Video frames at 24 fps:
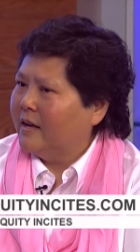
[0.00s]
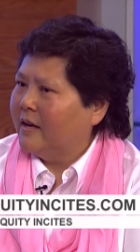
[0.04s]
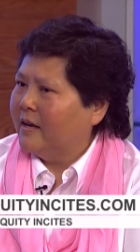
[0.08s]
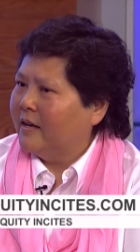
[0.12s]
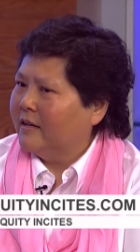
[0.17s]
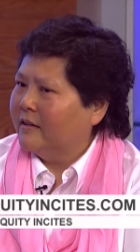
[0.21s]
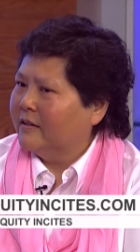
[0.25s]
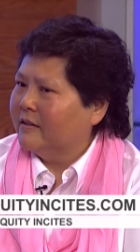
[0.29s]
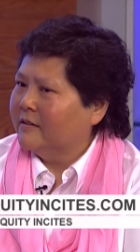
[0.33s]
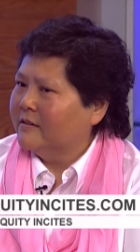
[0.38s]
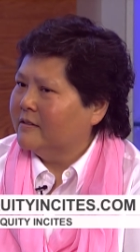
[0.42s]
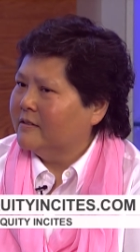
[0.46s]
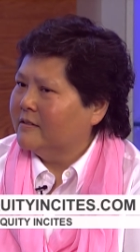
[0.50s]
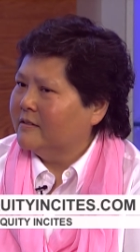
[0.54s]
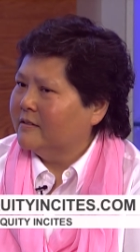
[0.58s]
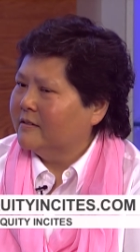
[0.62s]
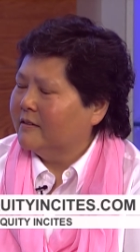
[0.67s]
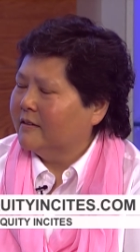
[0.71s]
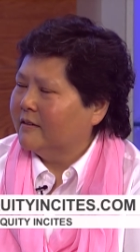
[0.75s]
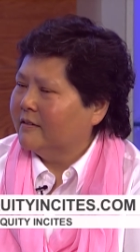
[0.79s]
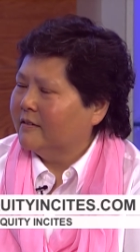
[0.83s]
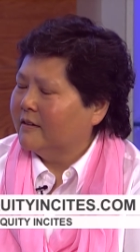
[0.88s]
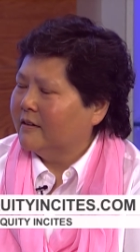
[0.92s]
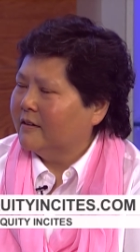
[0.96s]
and
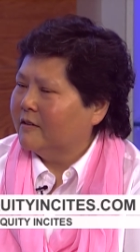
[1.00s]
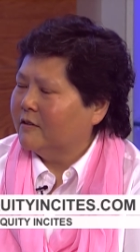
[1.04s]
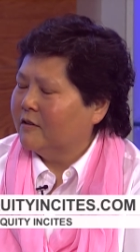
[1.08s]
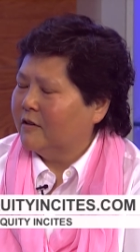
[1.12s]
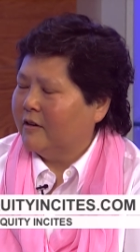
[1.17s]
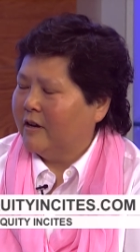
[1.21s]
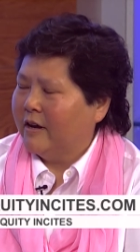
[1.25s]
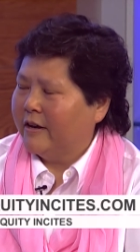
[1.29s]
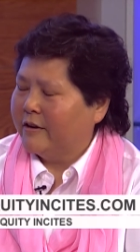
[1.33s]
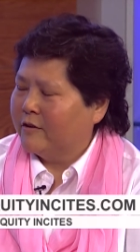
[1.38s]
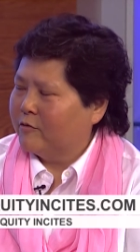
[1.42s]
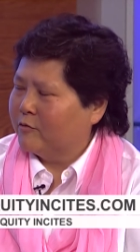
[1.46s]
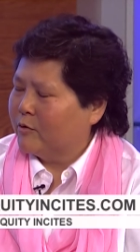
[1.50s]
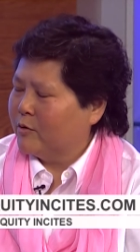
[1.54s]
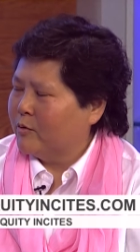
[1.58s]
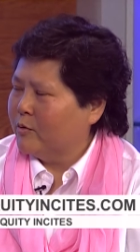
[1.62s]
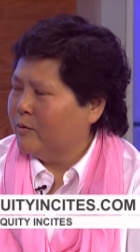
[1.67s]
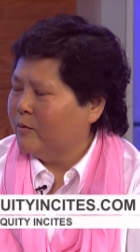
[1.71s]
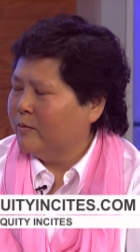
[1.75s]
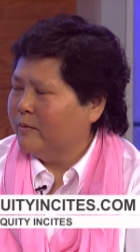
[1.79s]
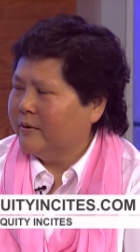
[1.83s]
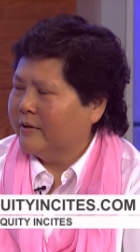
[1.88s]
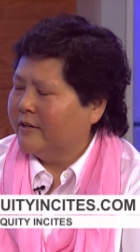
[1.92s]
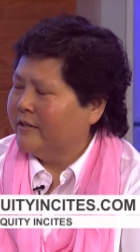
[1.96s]
I
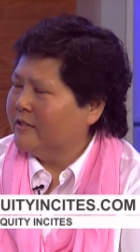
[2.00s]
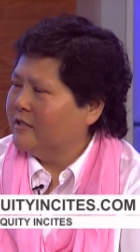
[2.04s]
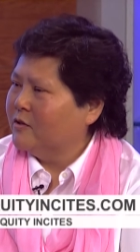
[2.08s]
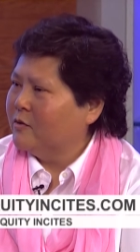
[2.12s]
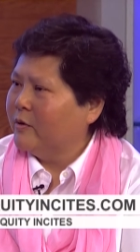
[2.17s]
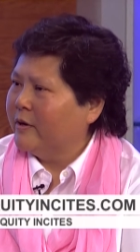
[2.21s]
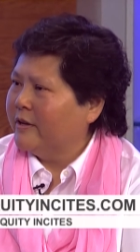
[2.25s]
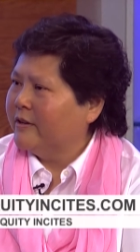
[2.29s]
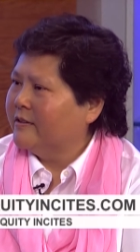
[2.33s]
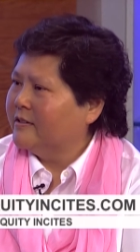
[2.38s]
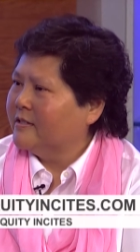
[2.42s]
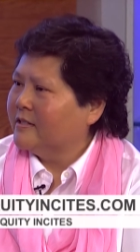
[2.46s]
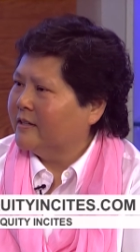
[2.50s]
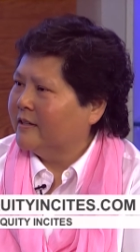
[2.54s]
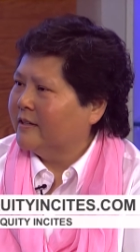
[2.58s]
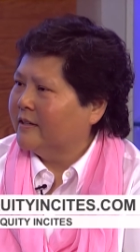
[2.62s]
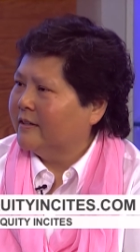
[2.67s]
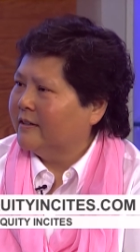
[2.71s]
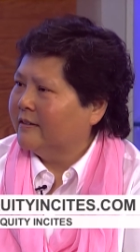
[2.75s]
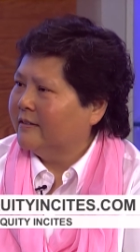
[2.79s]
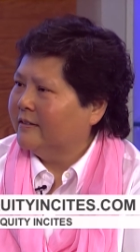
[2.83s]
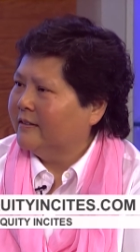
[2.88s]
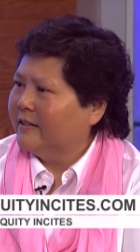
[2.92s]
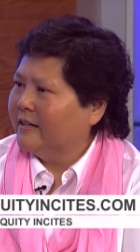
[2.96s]
grew into it
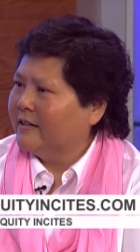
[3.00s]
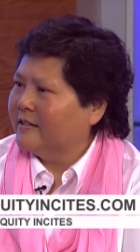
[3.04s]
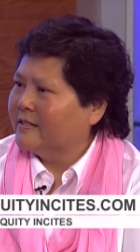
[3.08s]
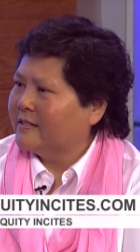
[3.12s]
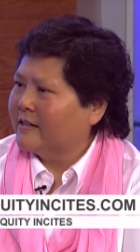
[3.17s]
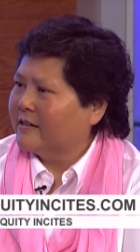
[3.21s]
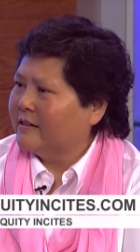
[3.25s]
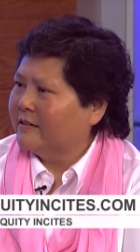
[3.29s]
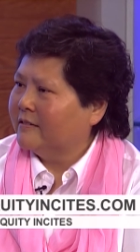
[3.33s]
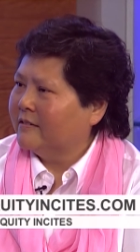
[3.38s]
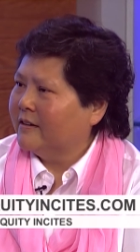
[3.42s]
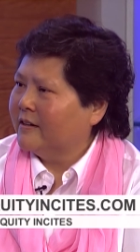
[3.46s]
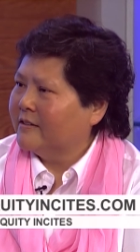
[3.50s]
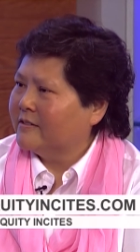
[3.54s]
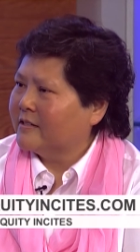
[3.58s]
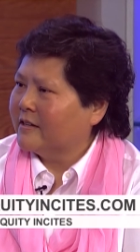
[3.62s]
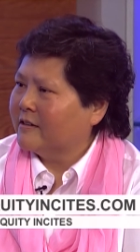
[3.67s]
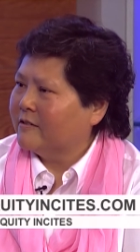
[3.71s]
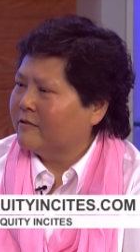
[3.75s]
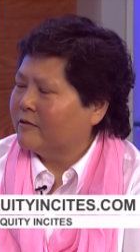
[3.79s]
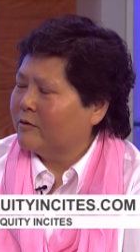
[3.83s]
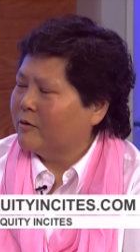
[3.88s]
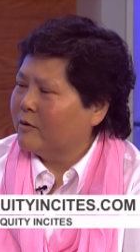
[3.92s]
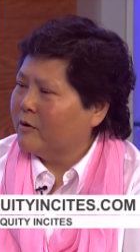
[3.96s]
uh, as I as
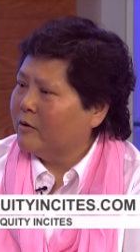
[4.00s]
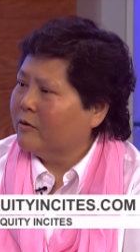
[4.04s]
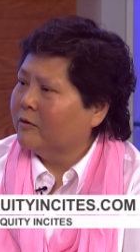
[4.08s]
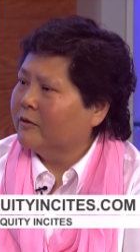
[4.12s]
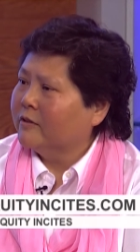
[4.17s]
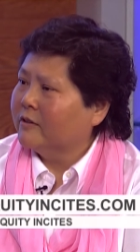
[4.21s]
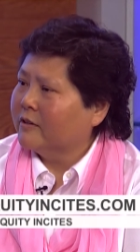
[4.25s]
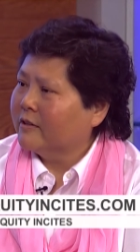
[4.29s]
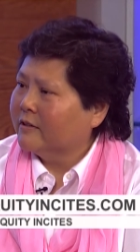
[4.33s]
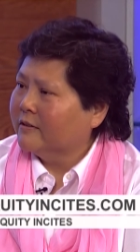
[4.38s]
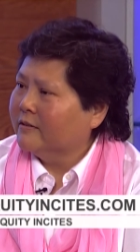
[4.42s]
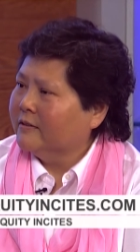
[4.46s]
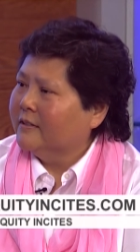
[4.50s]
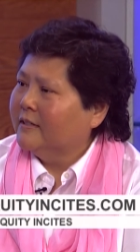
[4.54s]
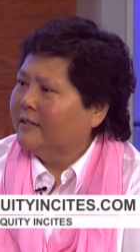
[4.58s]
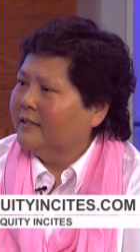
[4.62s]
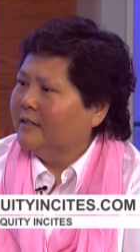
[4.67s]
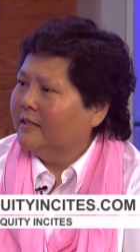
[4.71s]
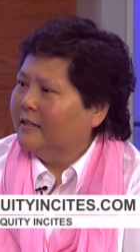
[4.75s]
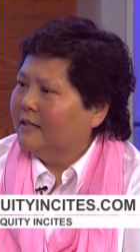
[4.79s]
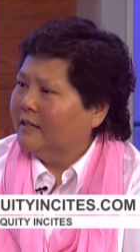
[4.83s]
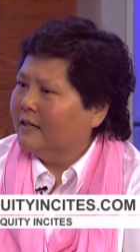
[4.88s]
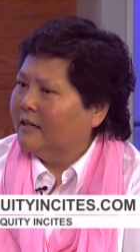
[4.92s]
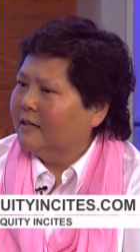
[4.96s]
I grew older,
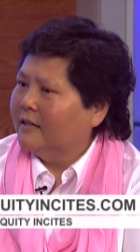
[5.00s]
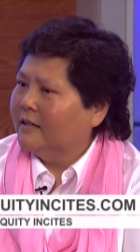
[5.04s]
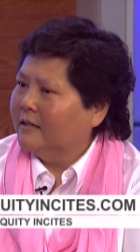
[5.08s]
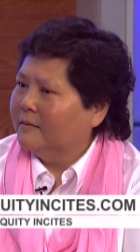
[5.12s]
mm-hmm.